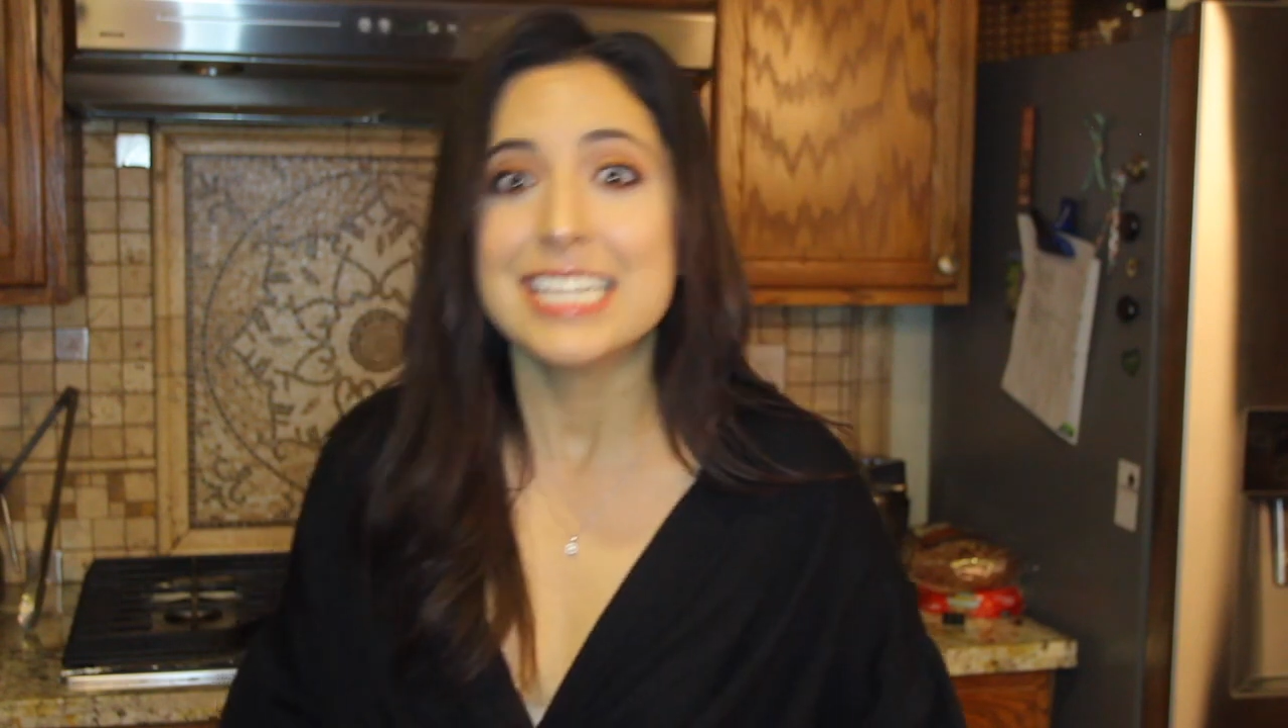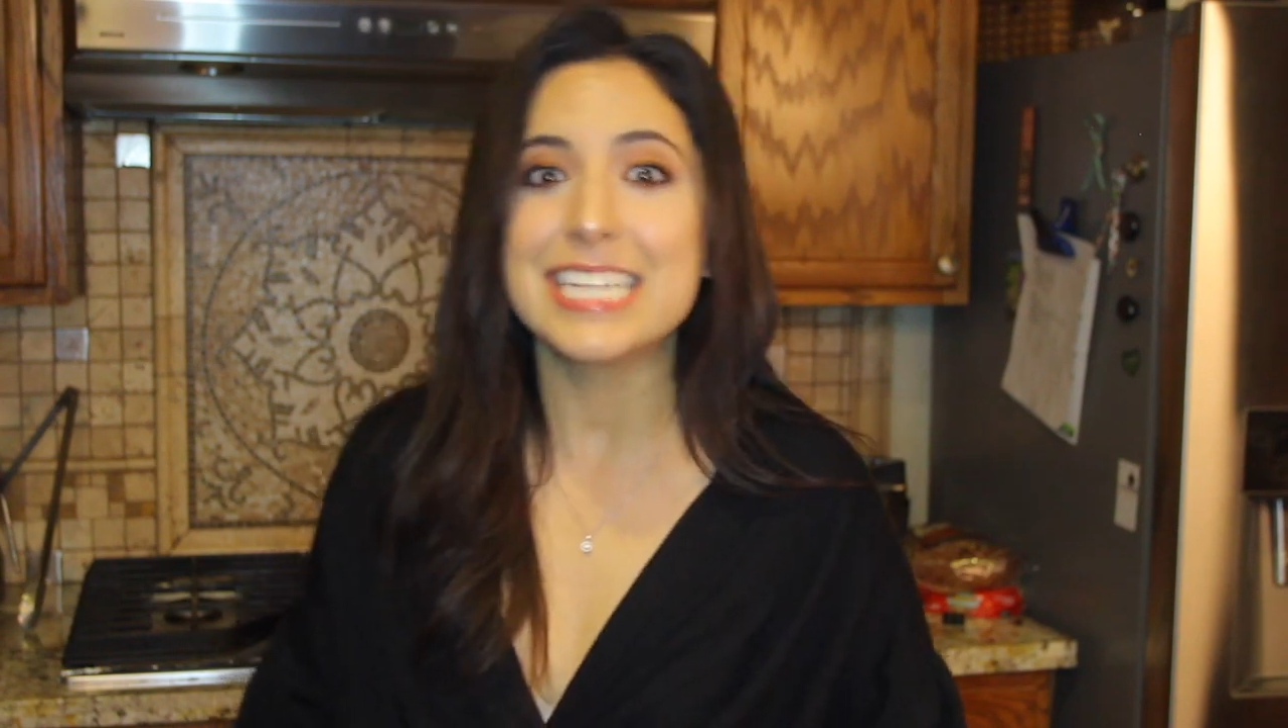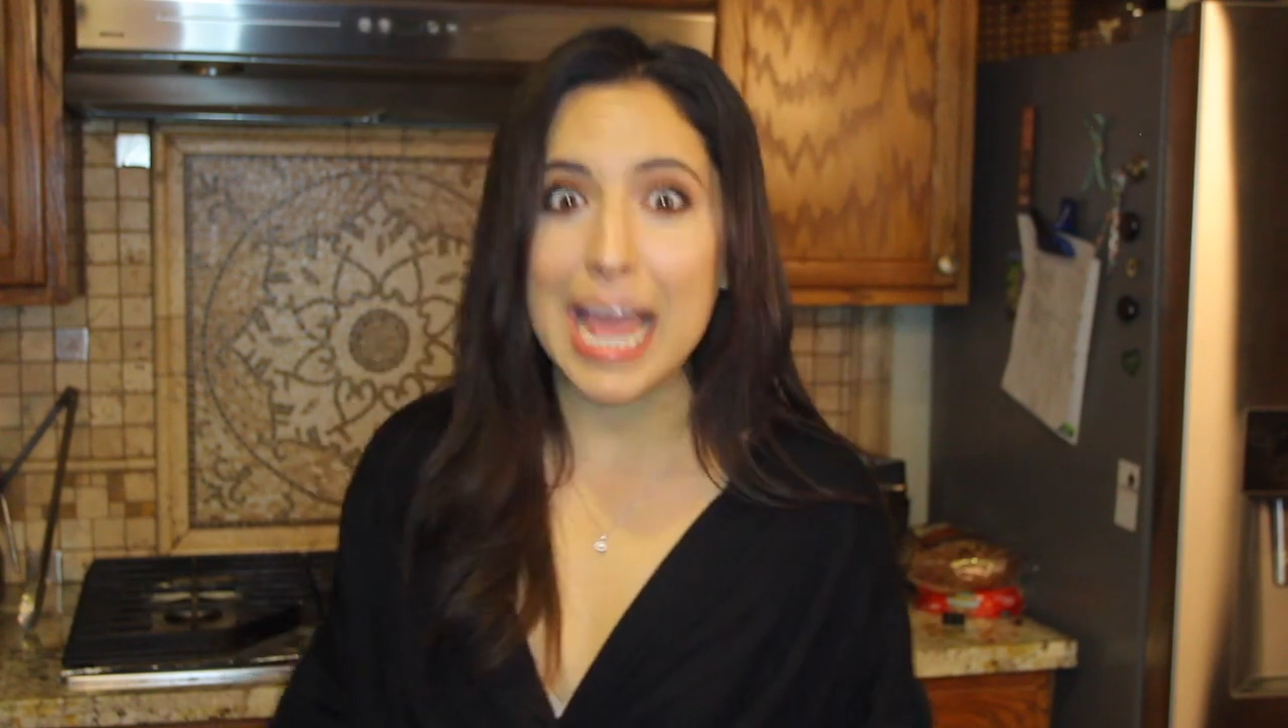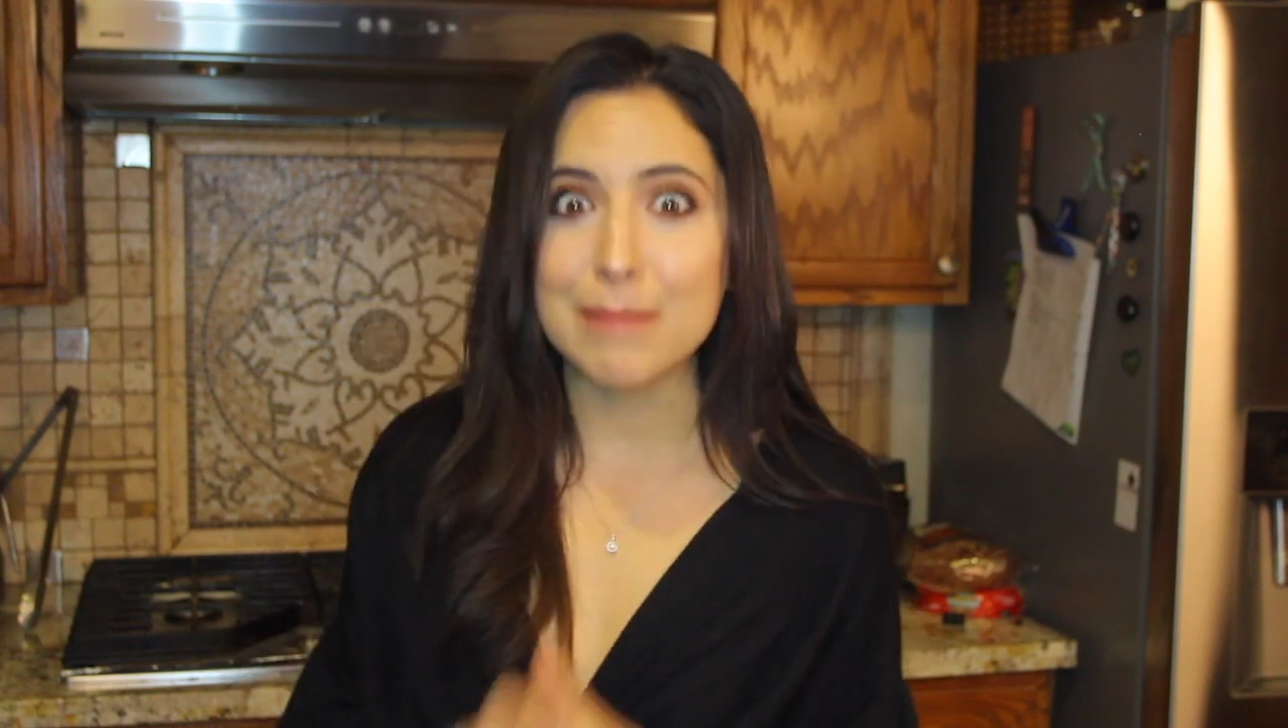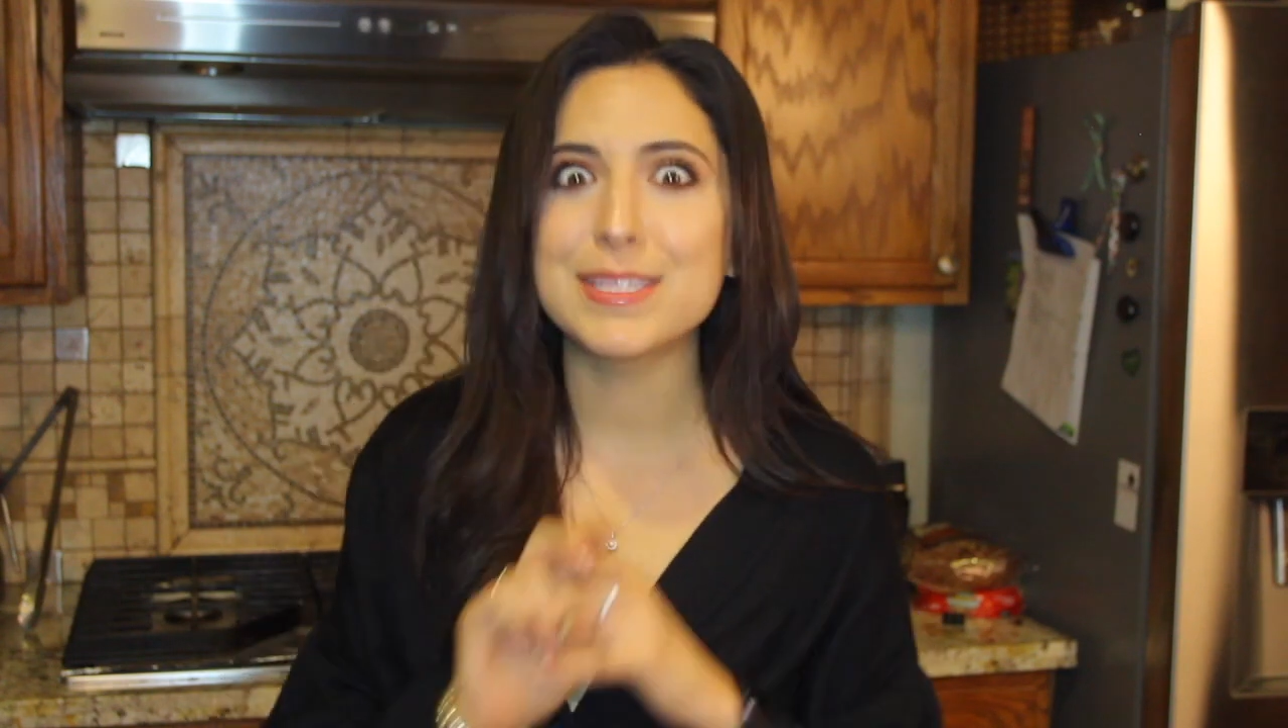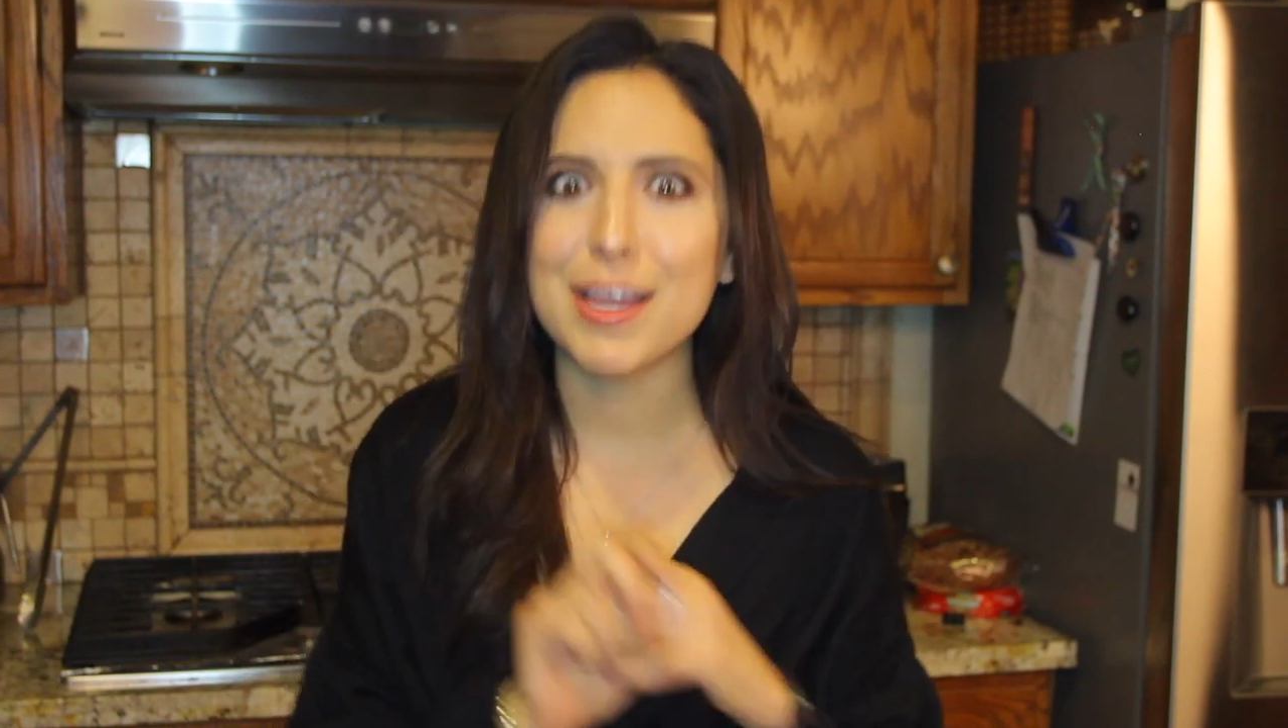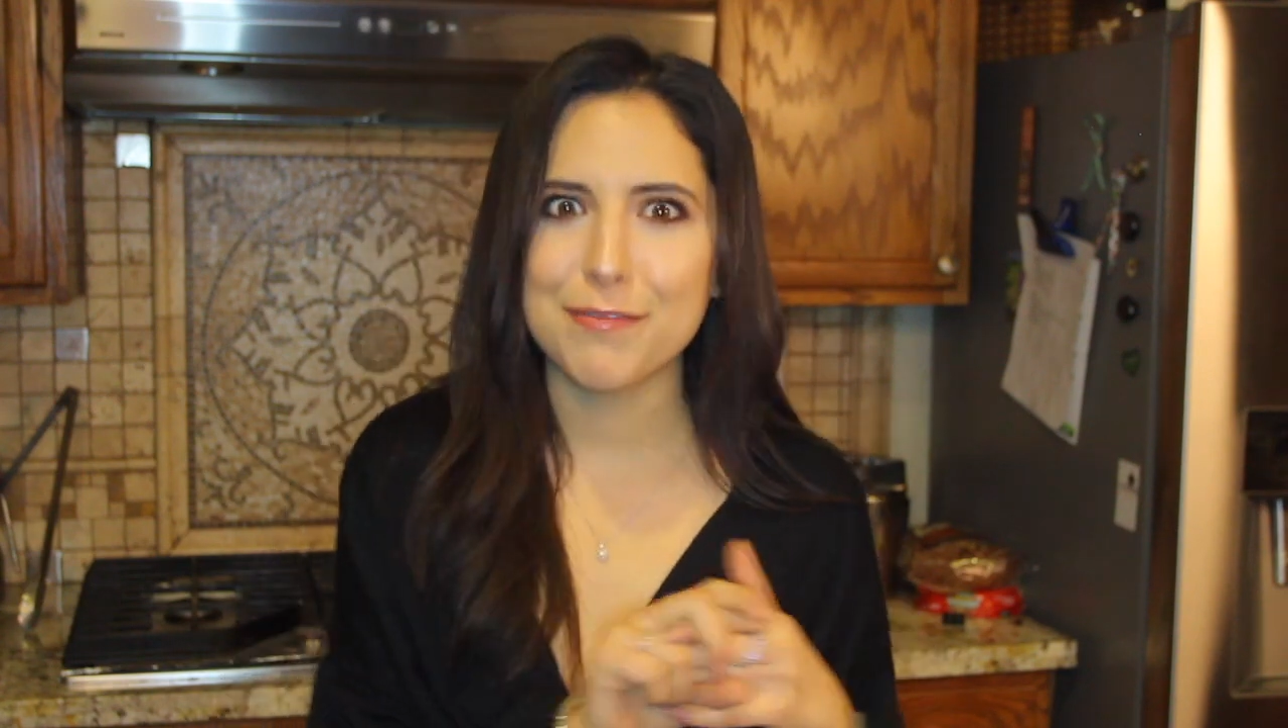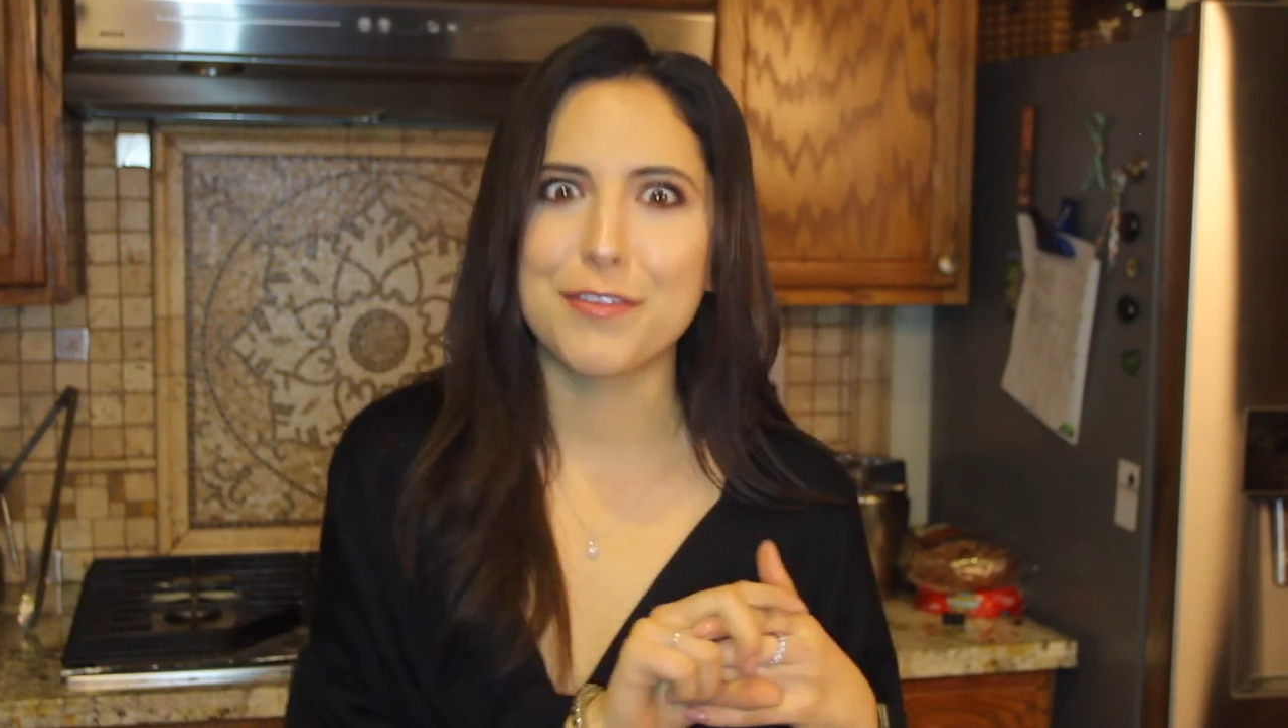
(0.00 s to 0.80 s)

DMs of